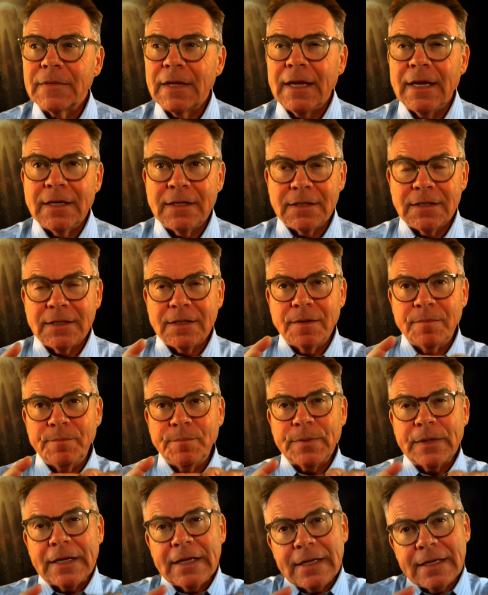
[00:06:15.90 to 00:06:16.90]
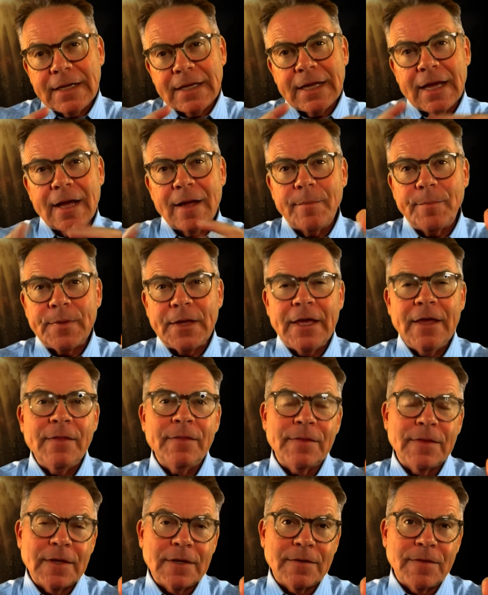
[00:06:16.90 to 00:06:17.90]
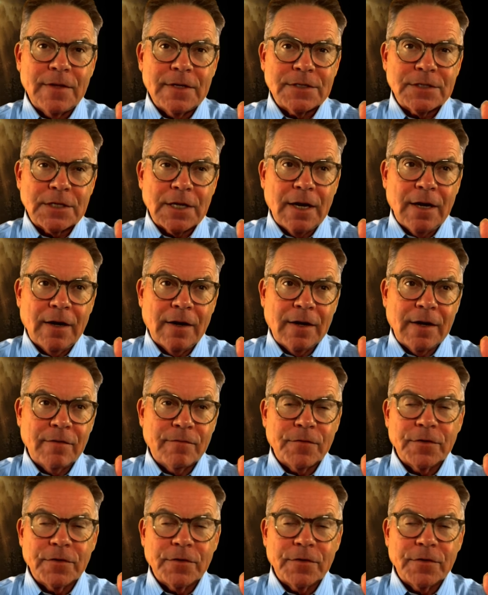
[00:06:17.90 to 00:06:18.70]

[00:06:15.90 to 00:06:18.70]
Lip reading: It completely upended this area.